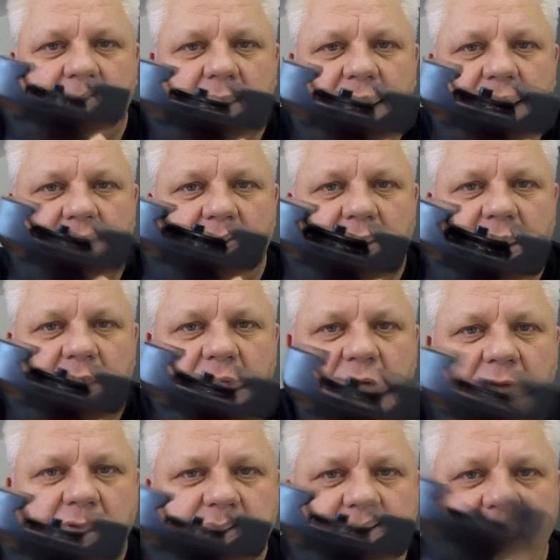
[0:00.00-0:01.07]
I'm
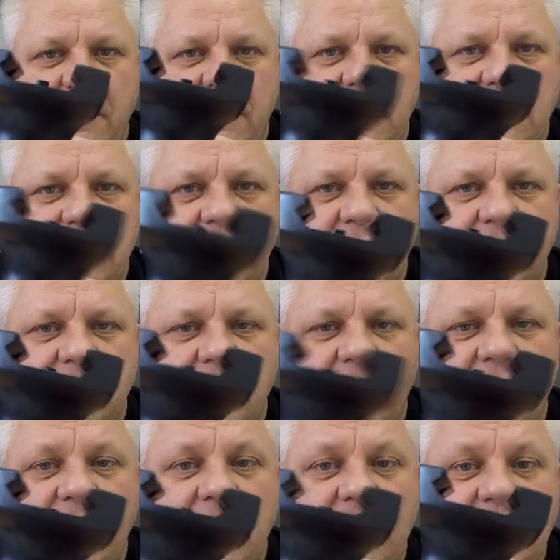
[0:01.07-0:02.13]
going to turn this.
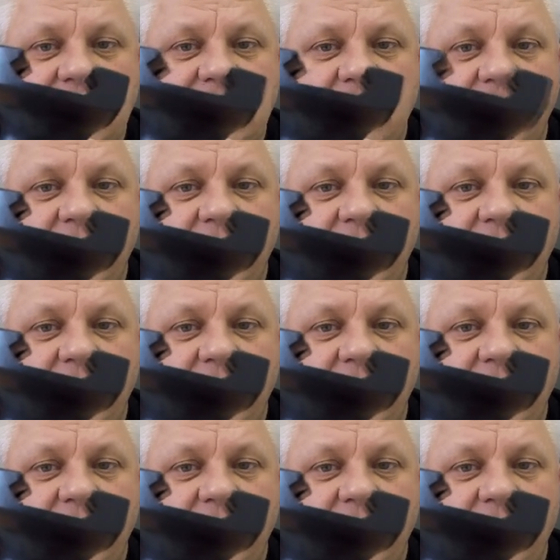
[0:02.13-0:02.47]
So